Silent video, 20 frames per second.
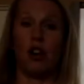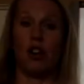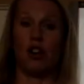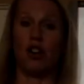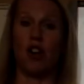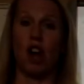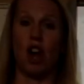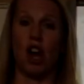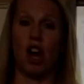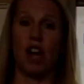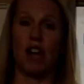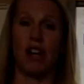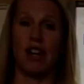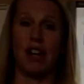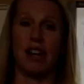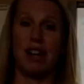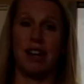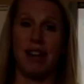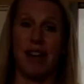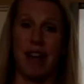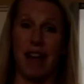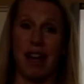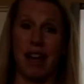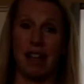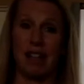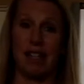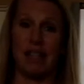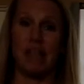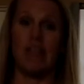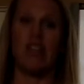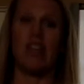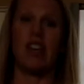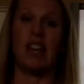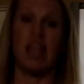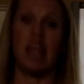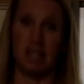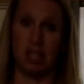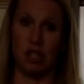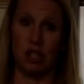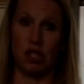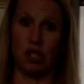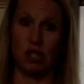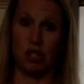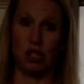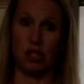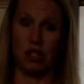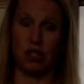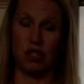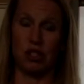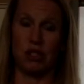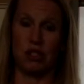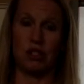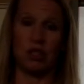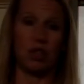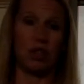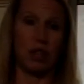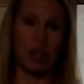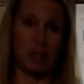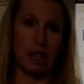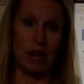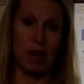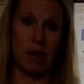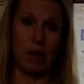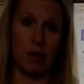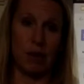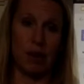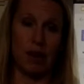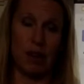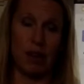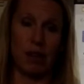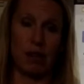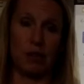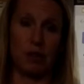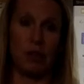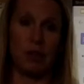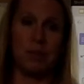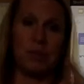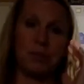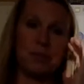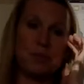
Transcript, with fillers: non negative integers. So, that's how I would write those.